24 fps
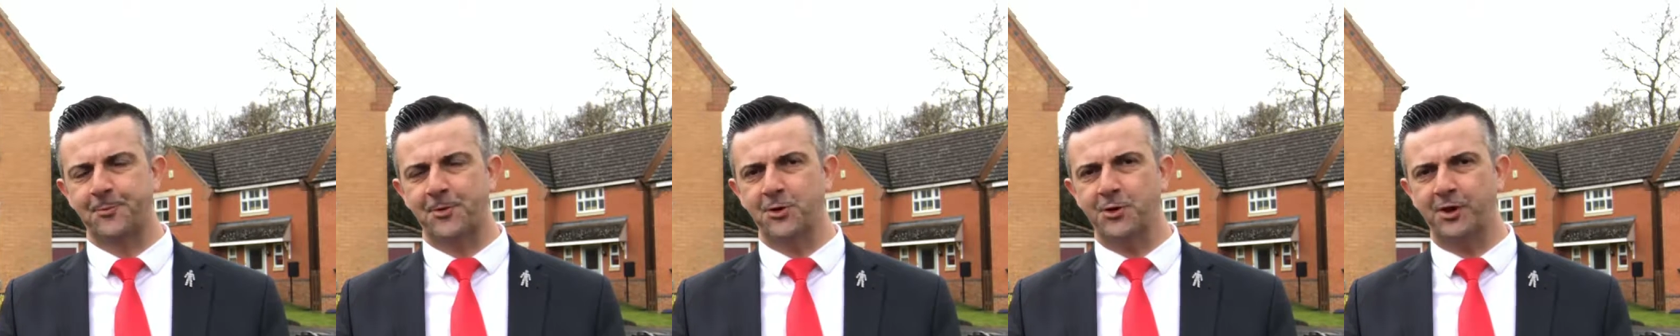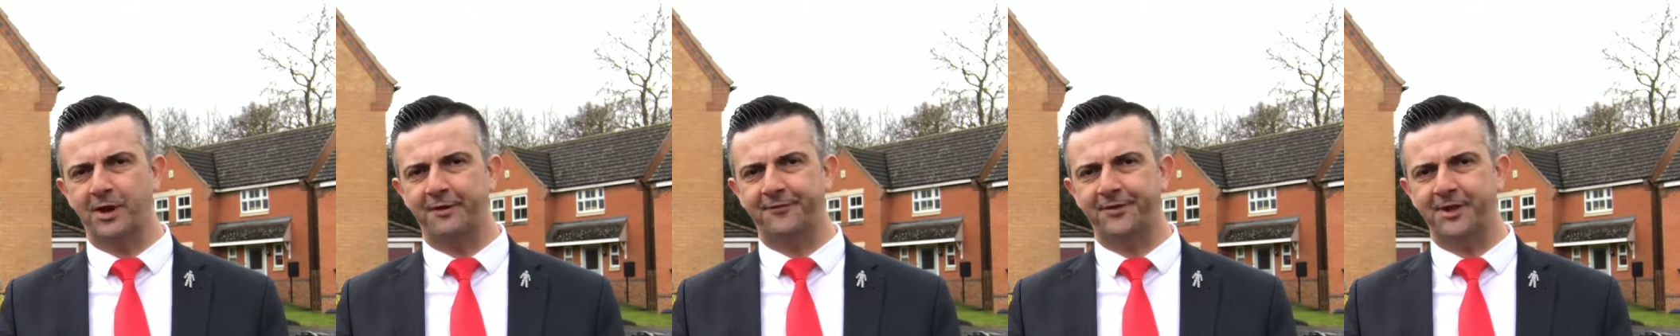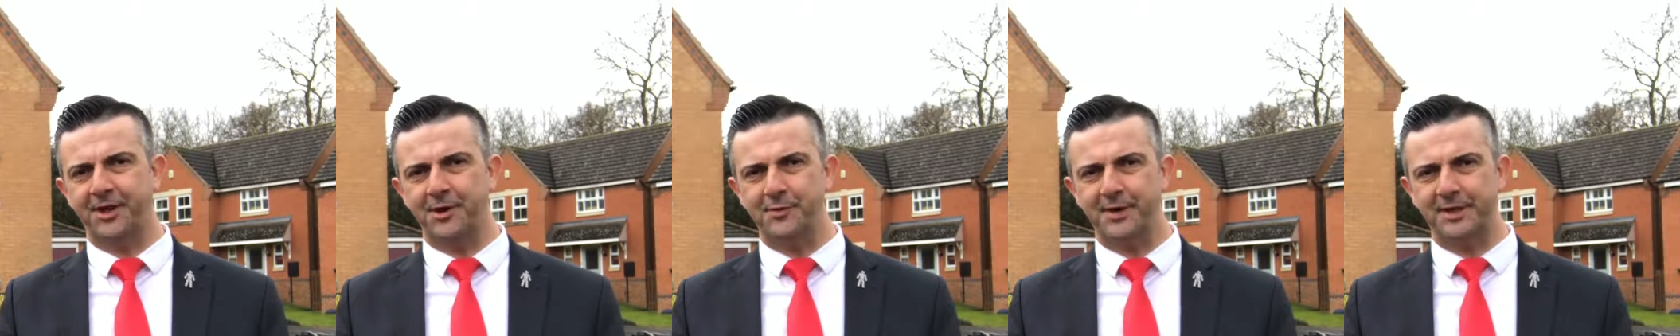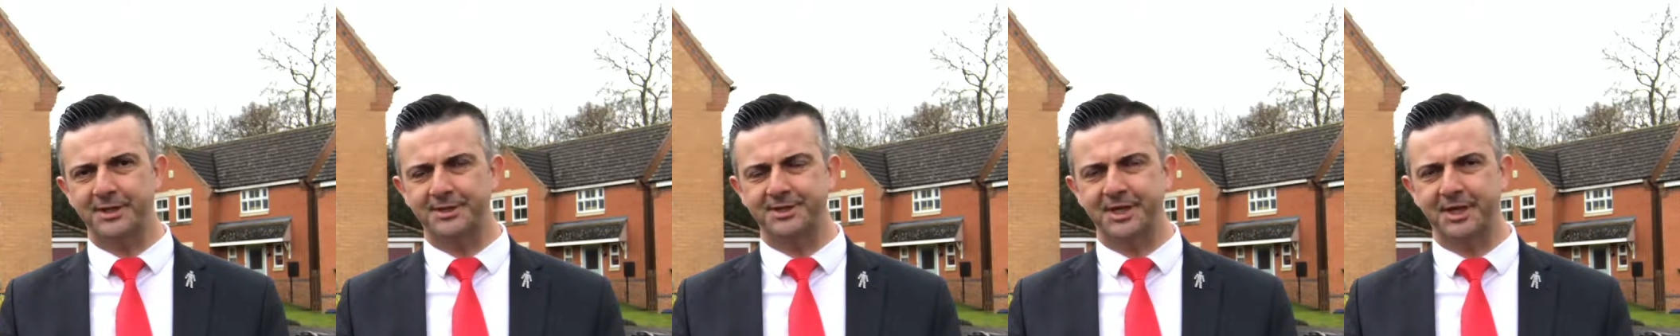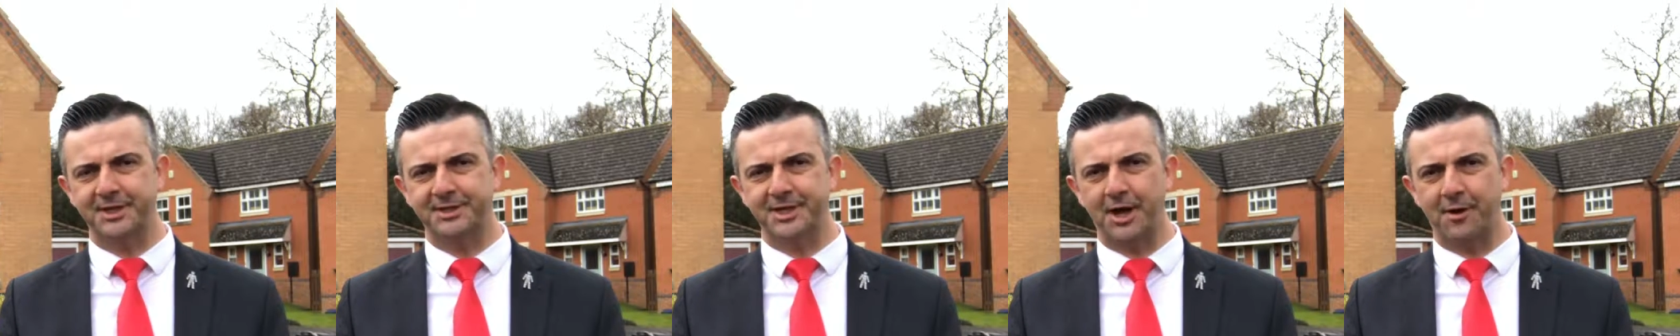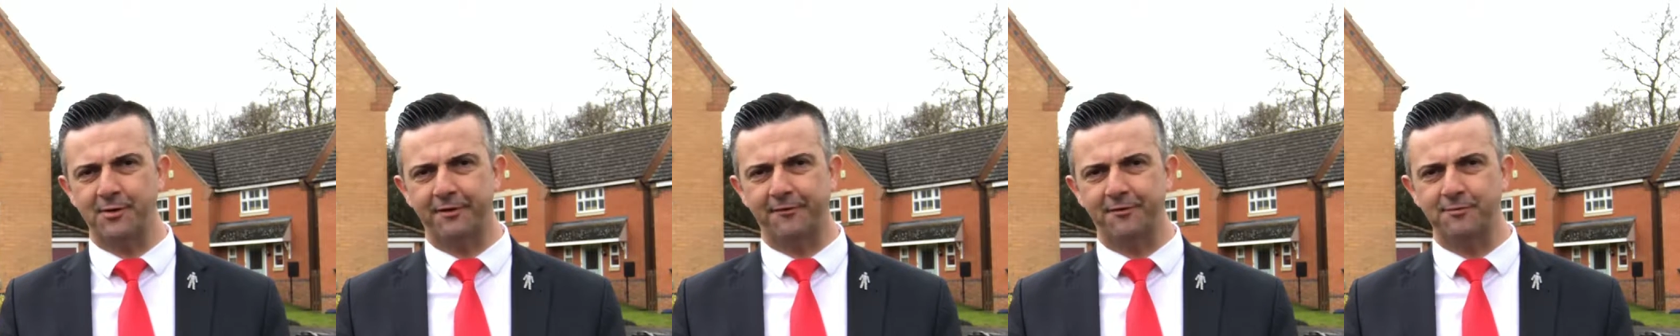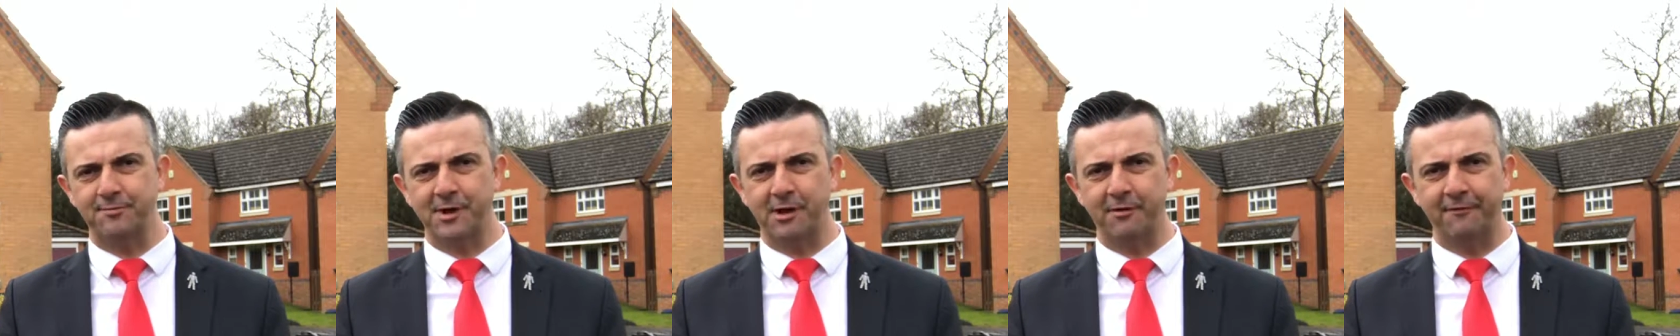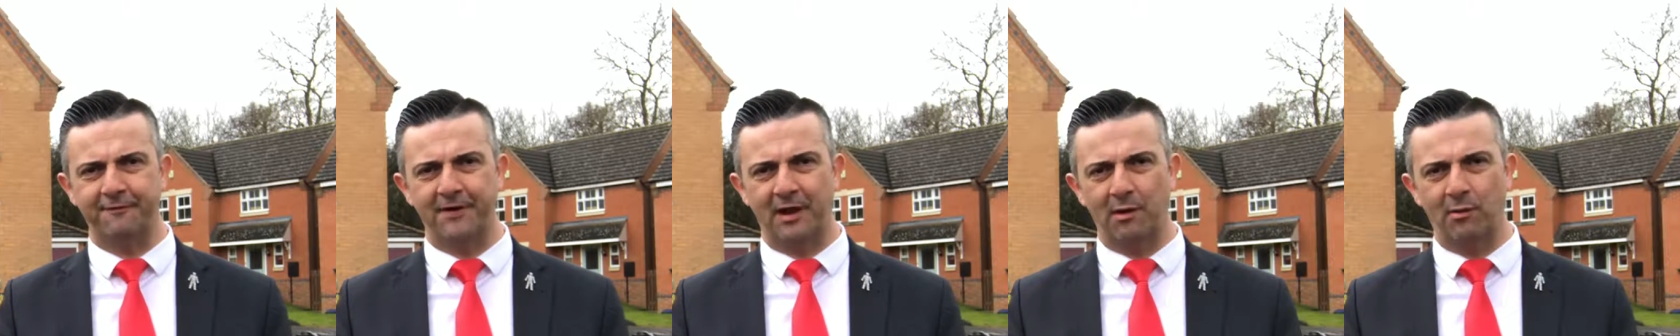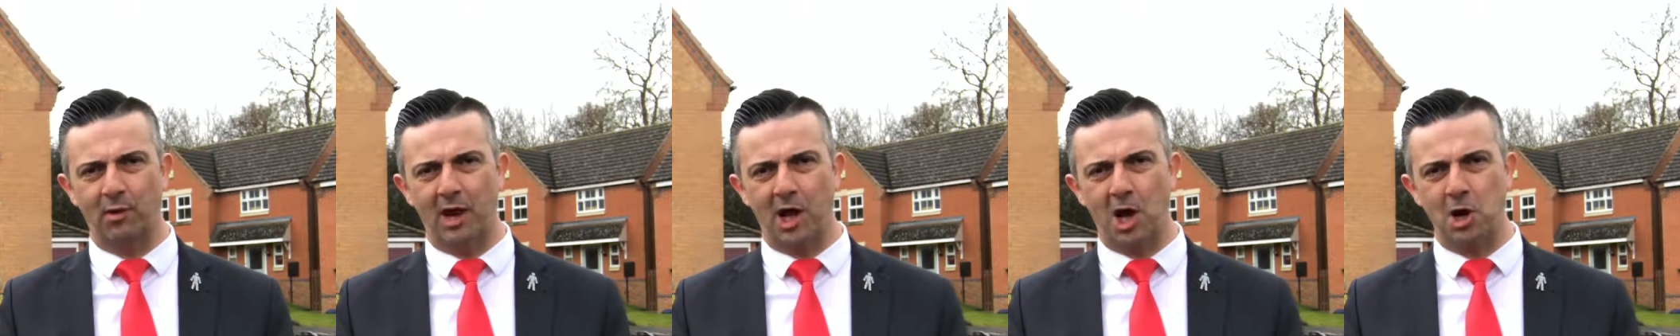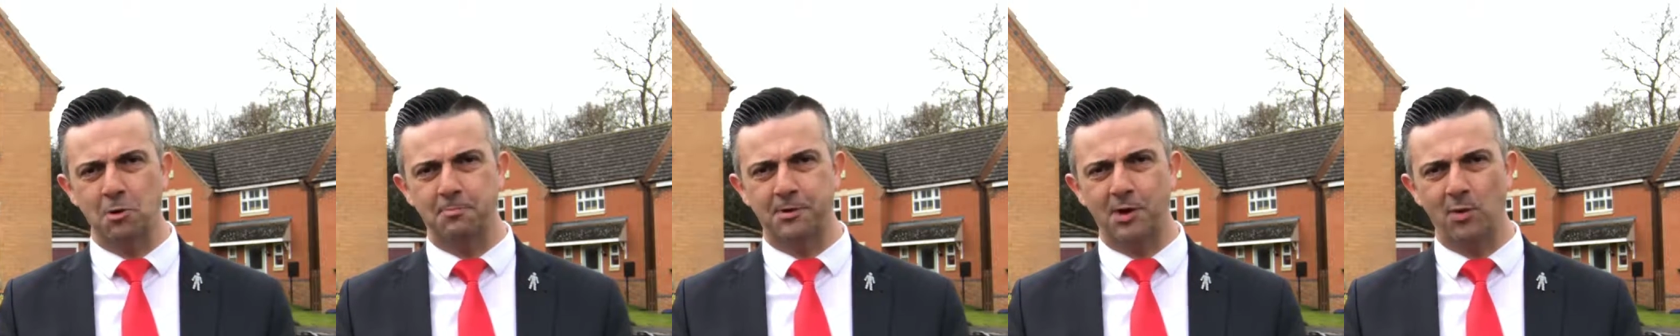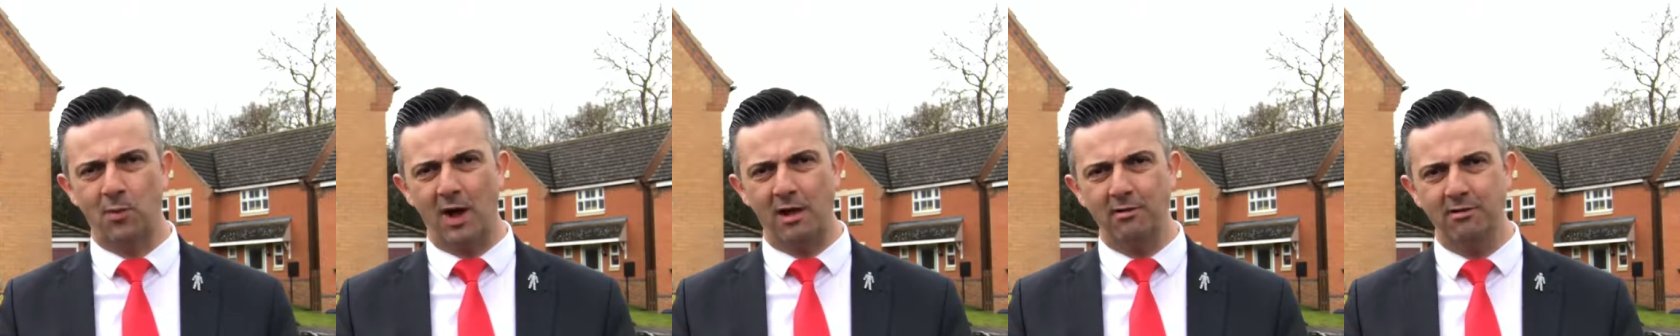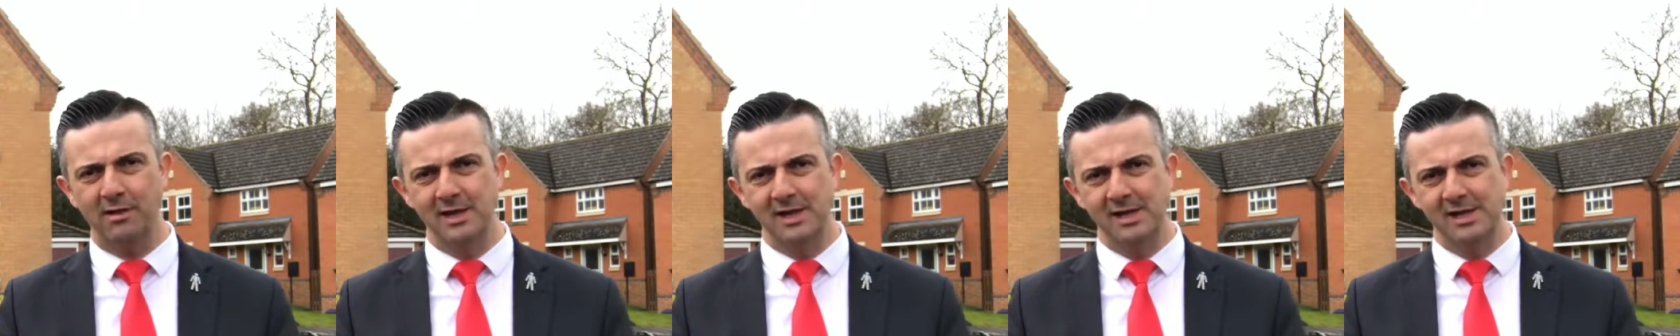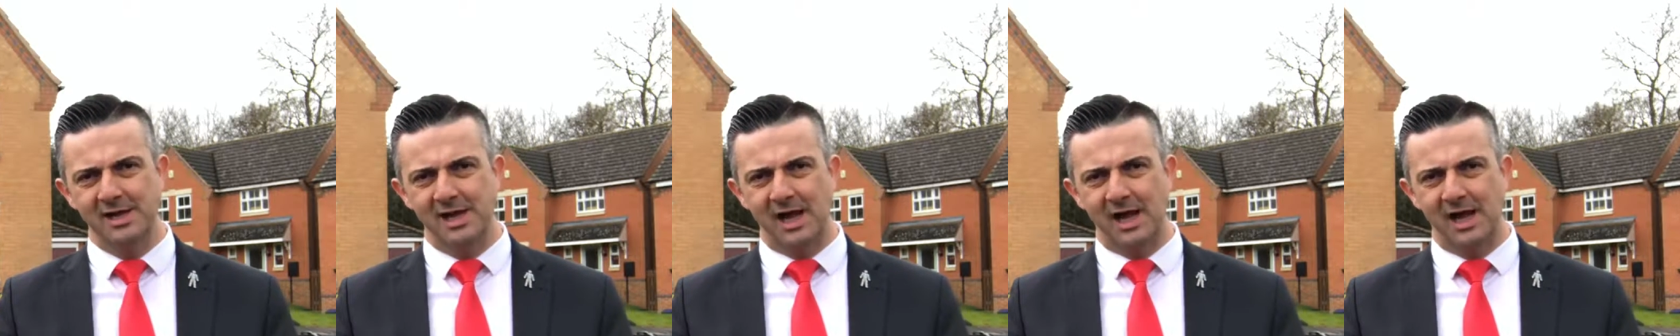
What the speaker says: Good afternoon, it's Tony from Newton Fallowell. I hope you're well.